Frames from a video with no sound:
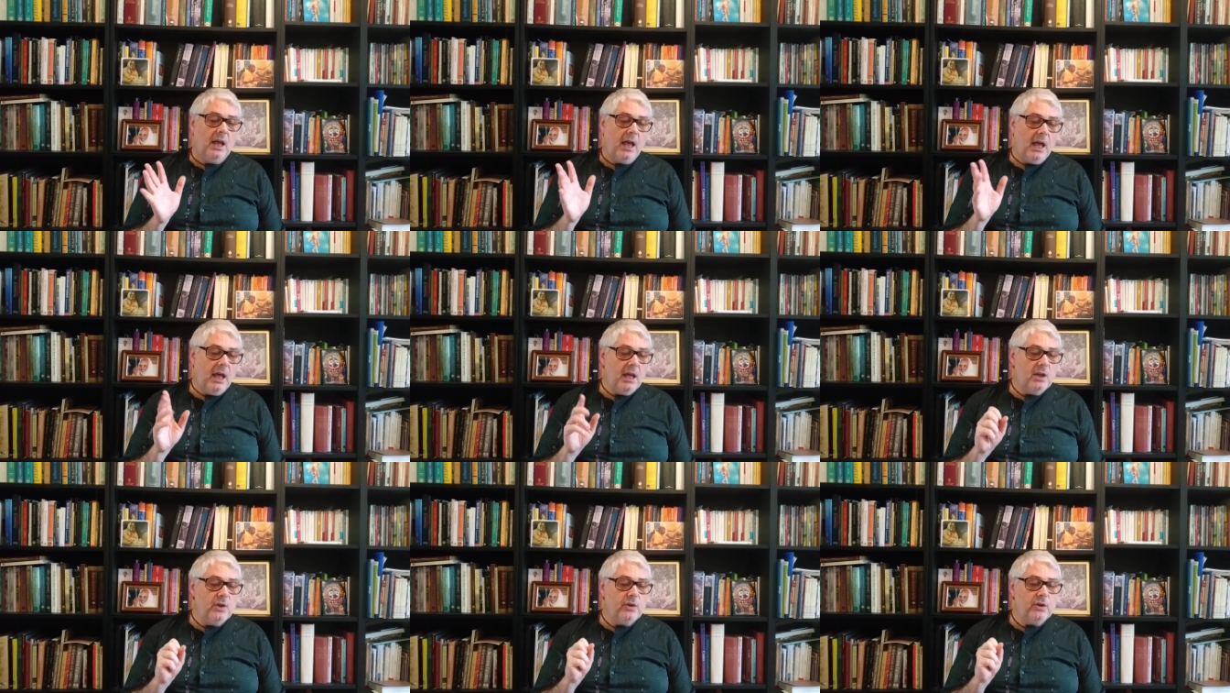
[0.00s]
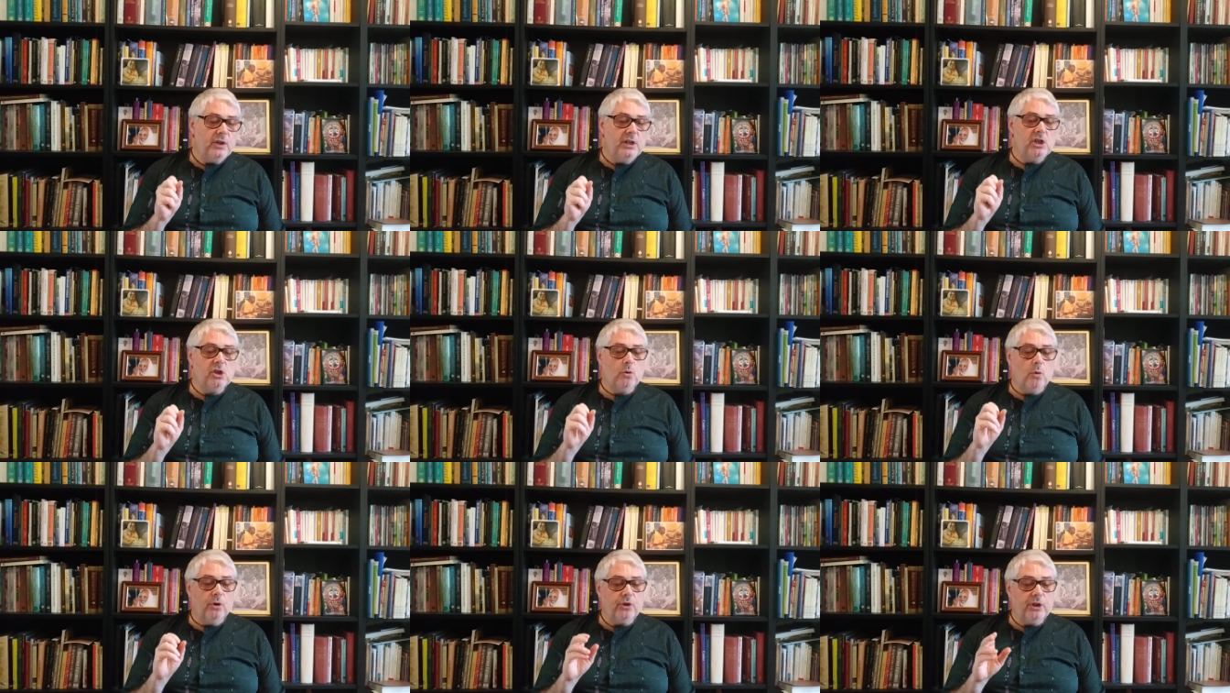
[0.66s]
And he's
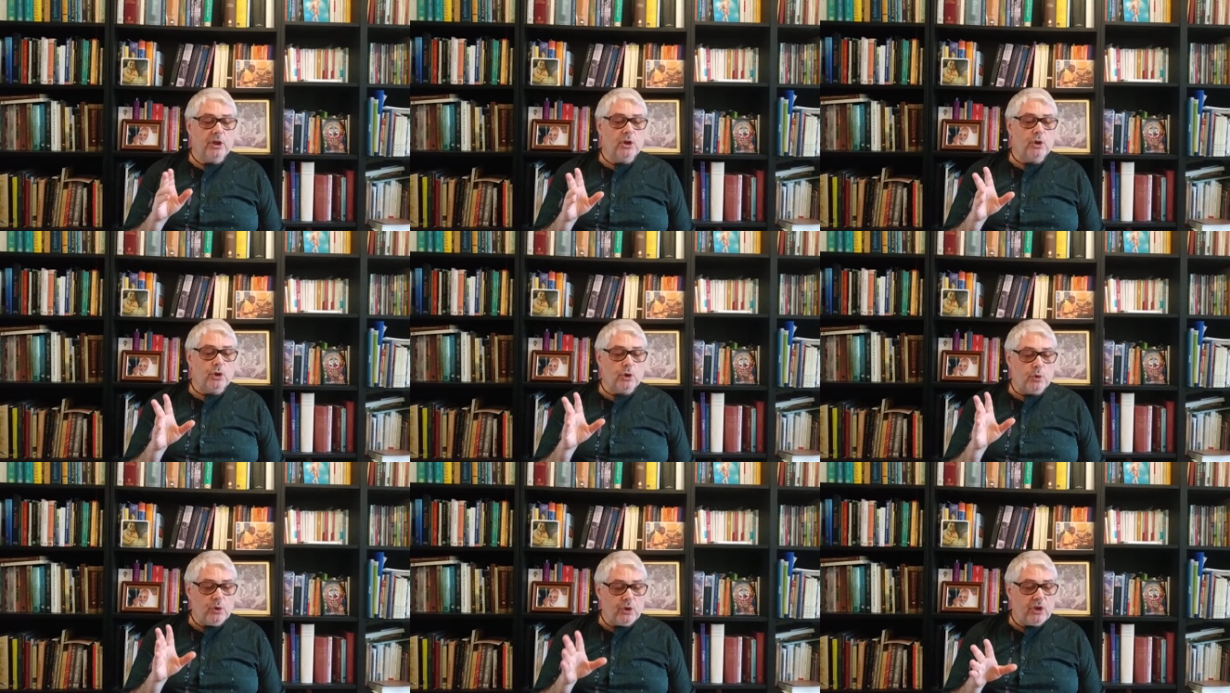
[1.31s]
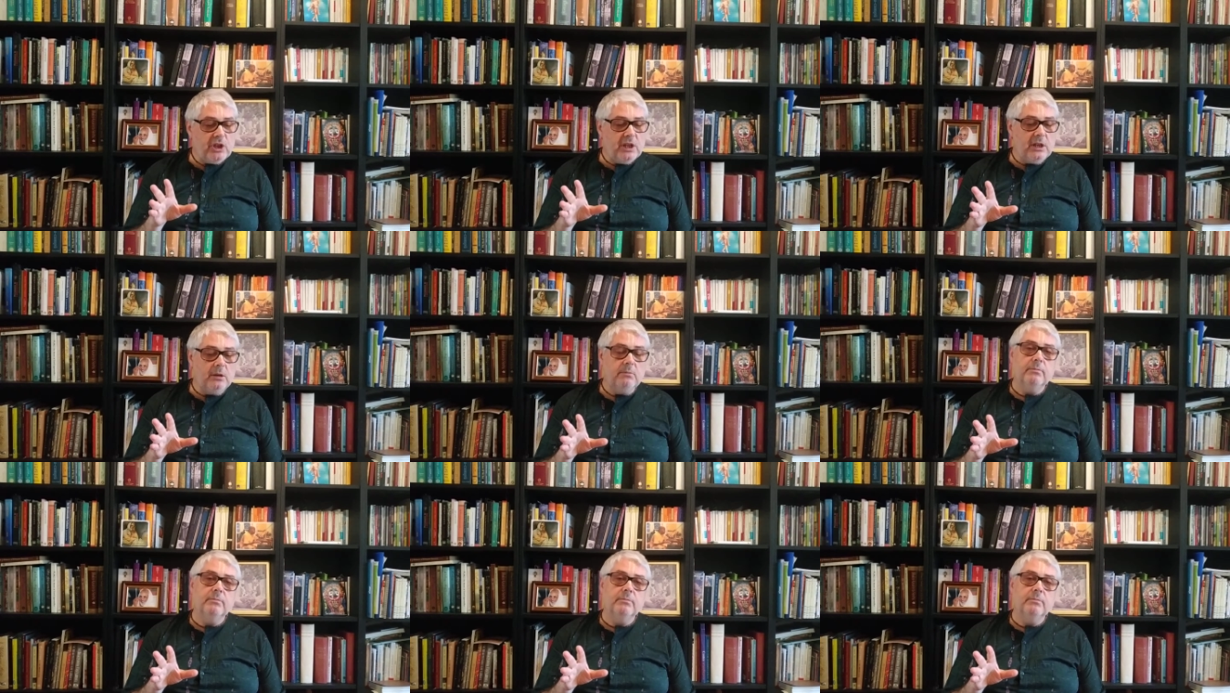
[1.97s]
quoting Shruti,